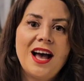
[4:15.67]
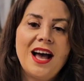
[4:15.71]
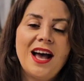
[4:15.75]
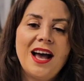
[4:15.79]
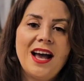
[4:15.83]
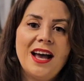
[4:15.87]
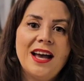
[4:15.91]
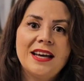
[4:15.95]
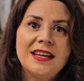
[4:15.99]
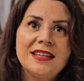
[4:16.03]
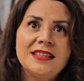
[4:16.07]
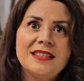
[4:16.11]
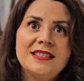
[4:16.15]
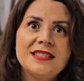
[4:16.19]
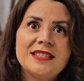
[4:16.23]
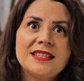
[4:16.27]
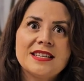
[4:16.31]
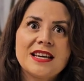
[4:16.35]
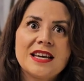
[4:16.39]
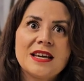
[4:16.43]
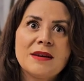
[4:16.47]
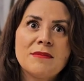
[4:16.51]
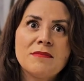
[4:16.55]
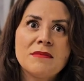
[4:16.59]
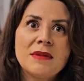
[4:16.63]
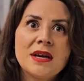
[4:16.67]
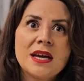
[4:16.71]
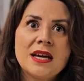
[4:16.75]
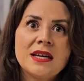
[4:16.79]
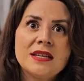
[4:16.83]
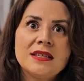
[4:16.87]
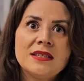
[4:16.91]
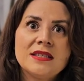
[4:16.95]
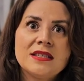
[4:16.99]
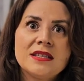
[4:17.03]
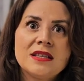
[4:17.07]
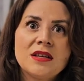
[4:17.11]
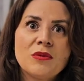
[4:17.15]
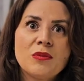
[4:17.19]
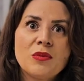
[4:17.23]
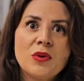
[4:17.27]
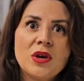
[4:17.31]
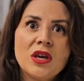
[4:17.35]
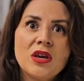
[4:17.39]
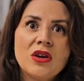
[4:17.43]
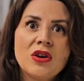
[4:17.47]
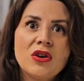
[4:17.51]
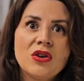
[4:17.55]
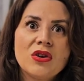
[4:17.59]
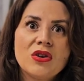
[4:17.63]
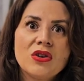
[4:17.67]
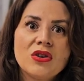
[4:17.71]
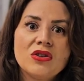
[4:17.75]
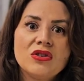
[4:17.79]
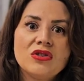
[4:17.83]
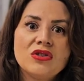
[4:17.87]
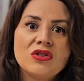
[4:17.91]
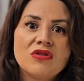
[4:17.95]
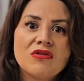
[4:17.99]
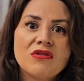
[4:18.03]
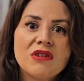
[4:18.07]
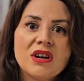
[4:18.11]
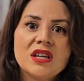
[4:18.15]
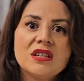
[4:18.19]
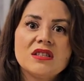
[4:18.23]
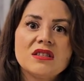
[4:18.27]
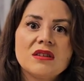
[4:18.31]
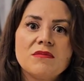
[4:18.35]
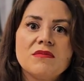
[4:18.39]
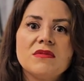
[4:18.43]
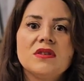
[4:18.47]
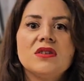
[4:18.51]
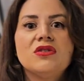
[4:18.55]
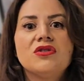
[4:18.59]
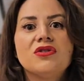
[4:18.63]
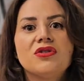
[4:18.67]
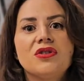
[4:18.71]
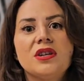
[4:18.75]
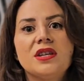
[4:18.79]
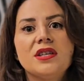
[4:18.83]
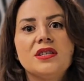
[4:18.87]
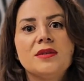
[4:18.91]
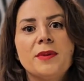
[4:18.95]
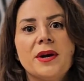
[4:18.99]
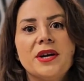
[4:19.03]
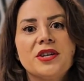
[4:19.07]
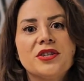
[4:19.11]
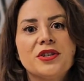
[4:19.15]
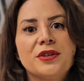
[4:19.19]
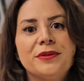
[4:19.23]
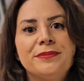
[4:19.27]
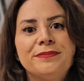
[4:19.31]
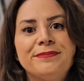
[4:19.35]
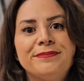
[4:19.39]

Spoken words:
and it meant that we could create something truly special.